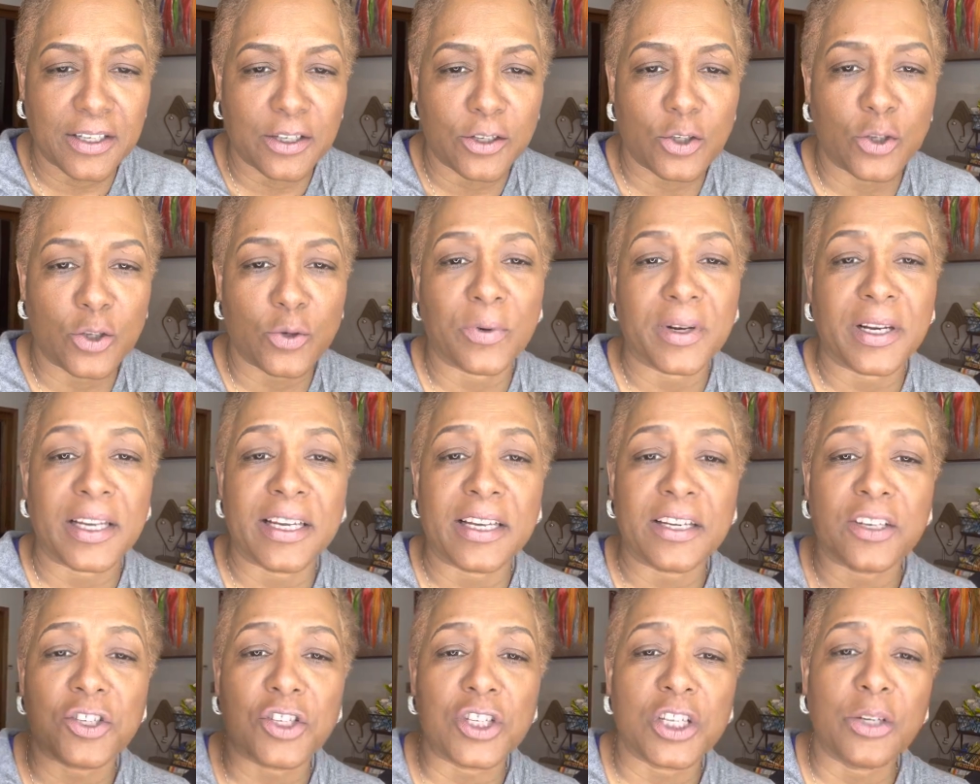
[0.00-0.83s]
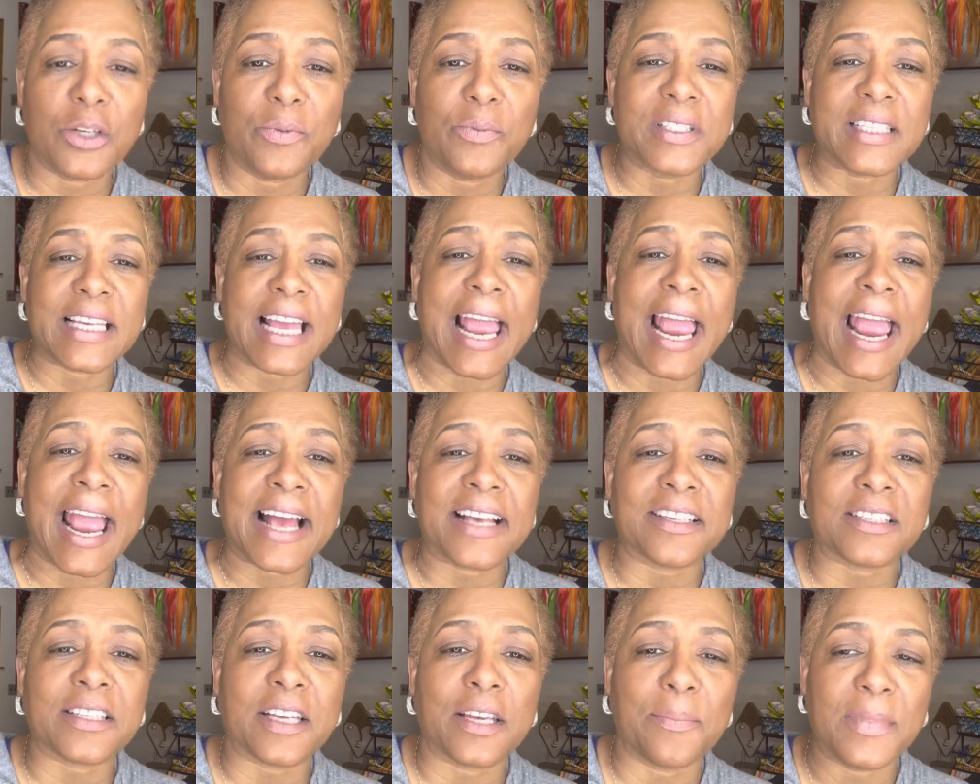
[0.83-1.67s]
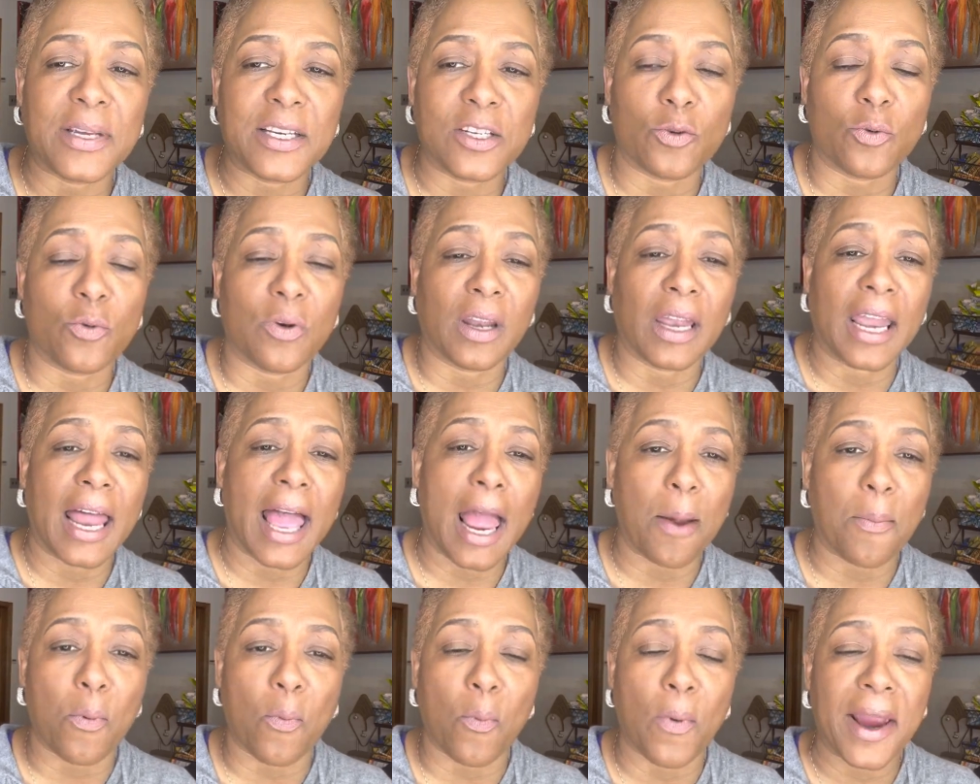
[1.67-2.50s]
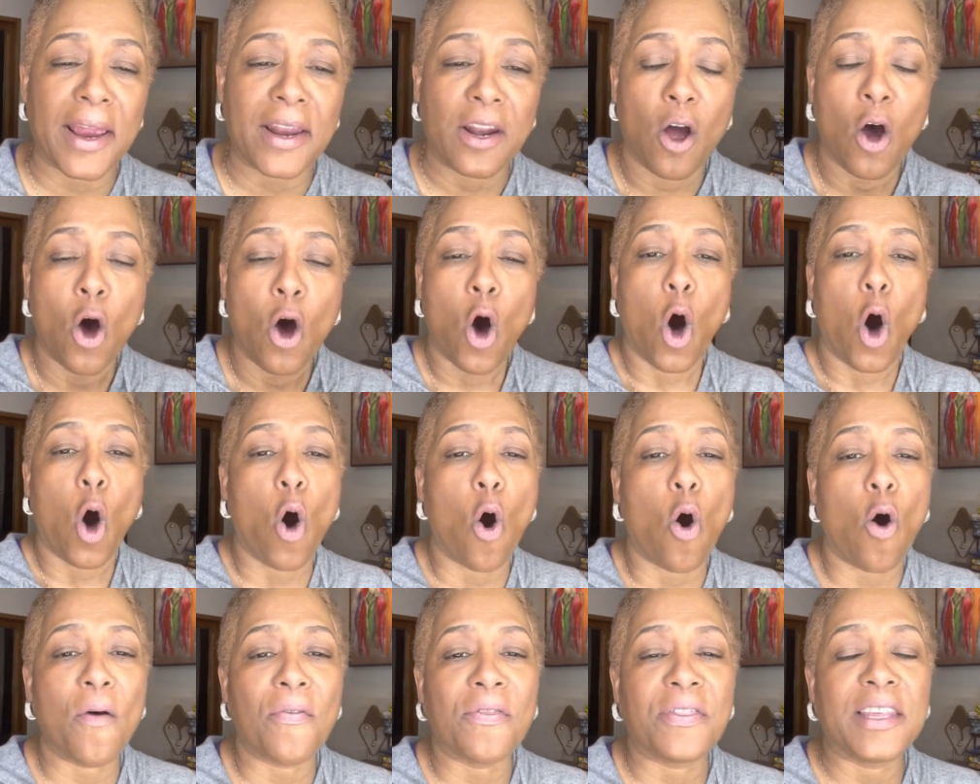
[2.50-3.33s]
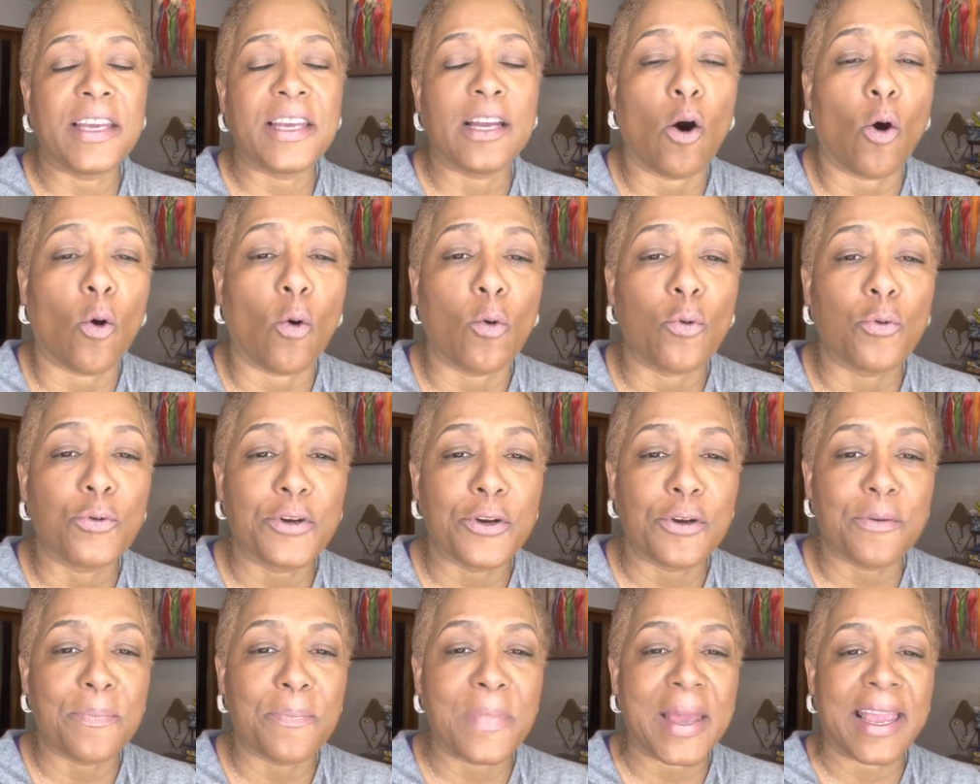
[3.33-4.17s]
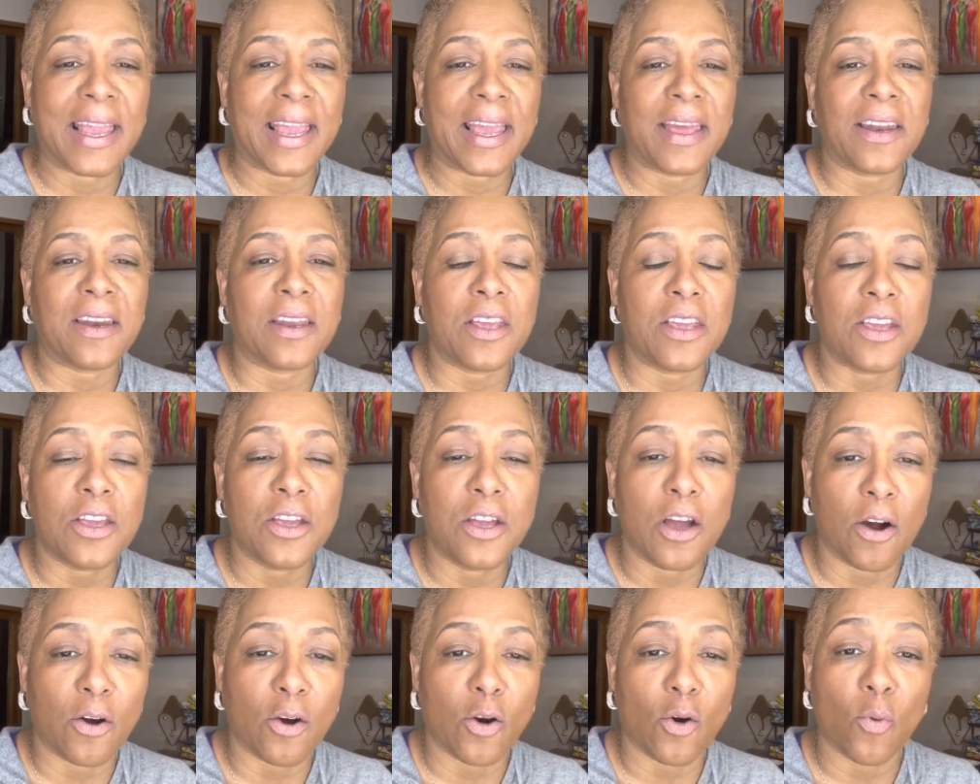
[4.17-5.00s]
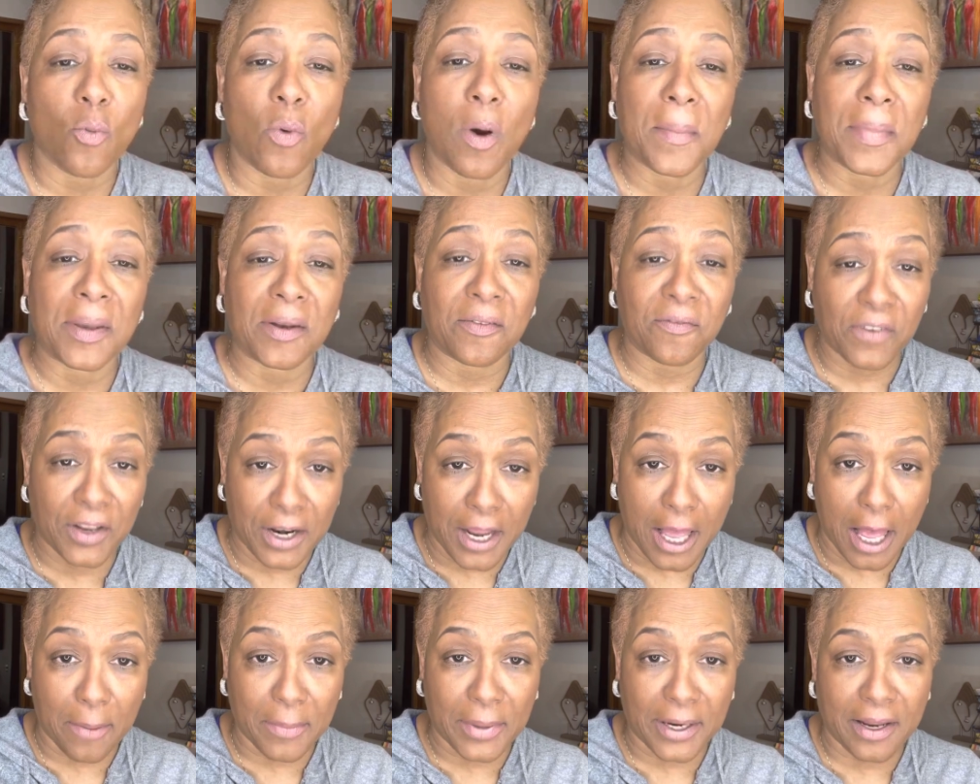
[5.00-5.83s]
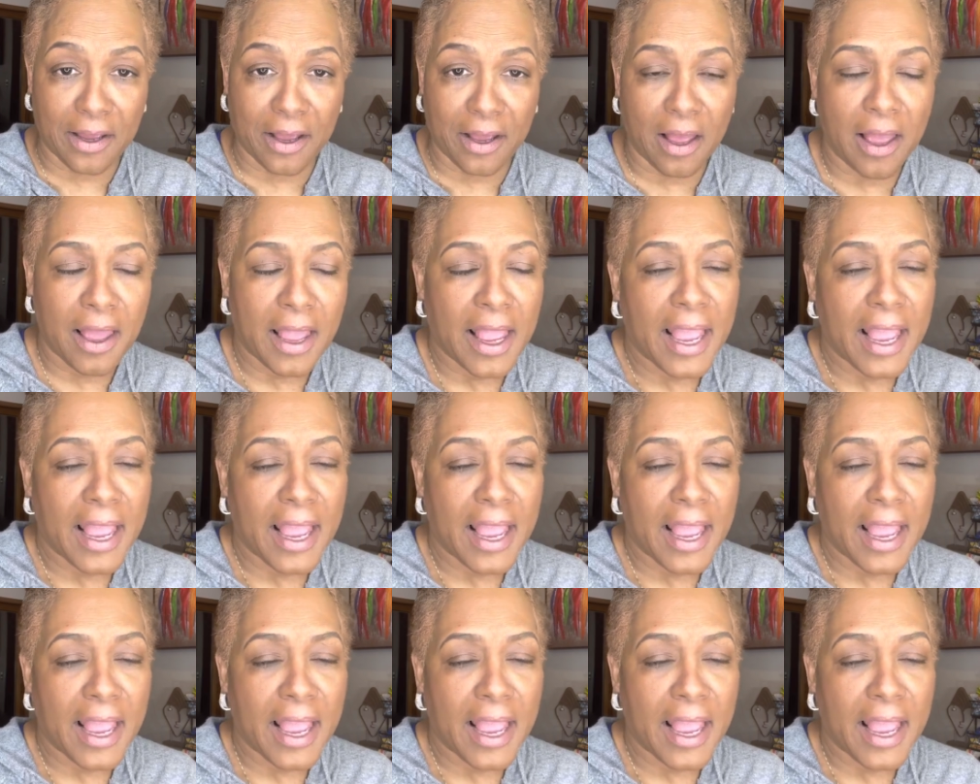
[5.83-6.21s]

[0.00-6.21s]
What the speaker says: and 20, and she was asking me to elaborate on the older man, younger woman phenomena.